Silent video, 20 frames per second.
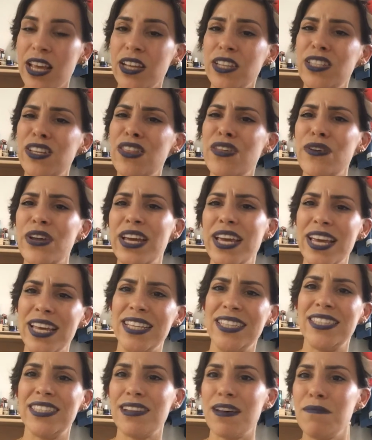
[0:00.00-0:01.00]
So there
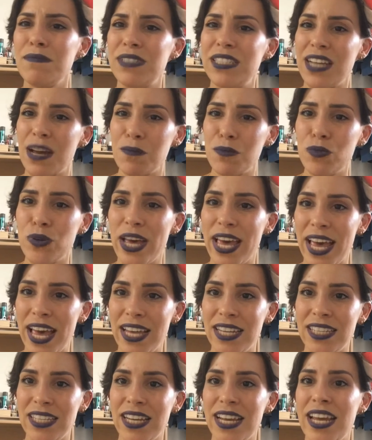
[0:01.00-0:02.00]
is some double
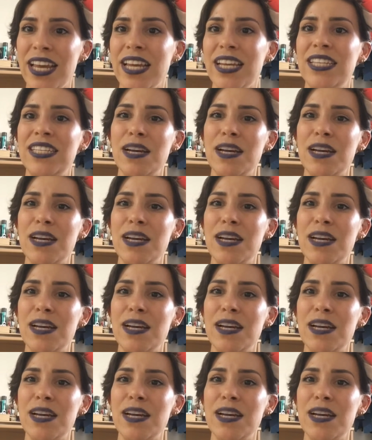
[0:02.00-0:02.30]
handling,